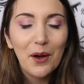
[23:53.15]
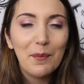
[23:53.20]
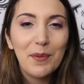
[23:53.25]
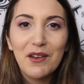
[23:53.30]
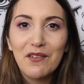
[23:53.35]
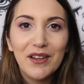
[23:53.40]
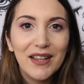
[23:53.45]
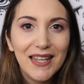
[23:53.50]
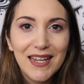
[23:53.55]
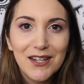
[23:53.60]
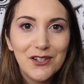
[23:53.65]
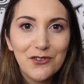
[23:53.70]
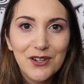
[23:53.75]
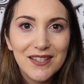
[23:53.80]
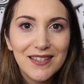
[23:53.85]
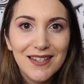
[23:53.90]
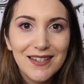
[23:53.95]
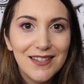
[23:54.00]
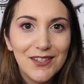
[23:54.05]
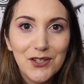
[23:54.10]
I'll be really
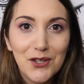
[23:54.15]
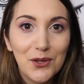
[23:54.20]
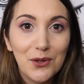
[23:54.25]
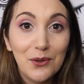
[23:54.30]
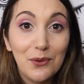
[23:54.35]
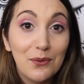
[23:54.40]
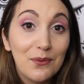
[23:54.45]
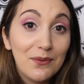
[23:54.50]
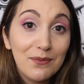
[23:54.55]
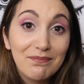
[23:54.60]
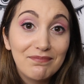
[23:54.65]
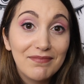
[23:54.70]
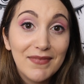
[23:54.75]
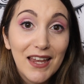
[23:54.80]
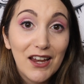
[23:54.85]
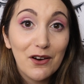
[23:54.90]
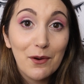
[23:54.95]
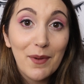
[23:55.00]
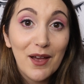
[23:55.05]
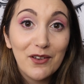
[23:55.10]
interested to
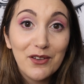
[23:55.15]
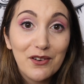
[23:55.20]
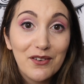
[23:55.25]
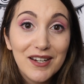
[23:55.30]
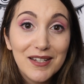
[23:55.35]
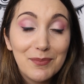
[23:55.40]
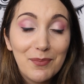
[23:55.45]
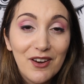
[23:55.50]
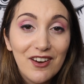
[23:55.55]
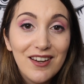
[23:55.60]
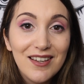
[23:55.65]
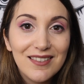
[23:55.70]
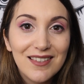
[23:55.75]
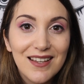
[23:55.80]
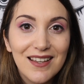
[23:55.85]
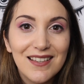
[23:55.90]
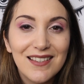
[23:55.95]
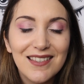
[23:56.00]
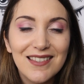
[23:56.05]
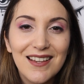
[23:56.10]
hear about your
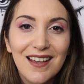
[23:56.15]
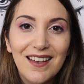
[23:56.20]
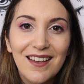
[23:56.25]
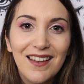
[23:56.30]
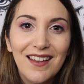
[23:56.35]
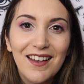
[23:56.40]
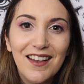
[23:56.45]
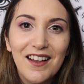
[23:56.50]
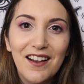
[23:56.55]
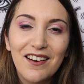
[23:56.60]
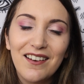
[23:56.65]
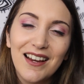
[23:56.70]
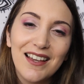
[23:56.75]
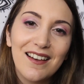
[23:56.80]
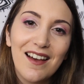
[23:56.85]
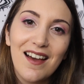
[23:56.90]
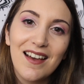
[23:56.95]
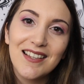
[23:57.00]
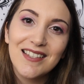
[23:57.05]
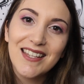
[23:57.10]
experiences. All right,
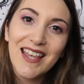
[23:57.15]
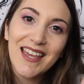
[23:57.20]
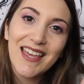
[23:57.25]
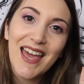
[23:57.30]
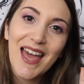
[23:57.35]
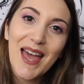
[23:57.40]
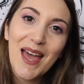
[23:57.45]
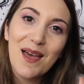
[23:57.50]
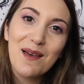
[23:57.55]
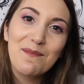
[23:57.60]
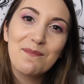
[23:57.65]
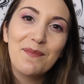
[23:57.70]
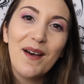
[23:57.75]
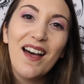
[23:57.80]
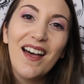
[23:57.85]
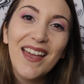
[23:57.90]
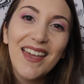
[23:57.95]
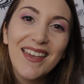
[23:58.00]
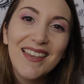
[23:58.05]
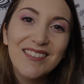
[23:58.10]
guys, take care.
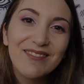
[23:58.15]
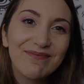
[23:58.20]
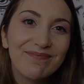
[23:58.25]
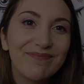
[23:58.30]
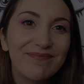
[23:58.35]
Bye.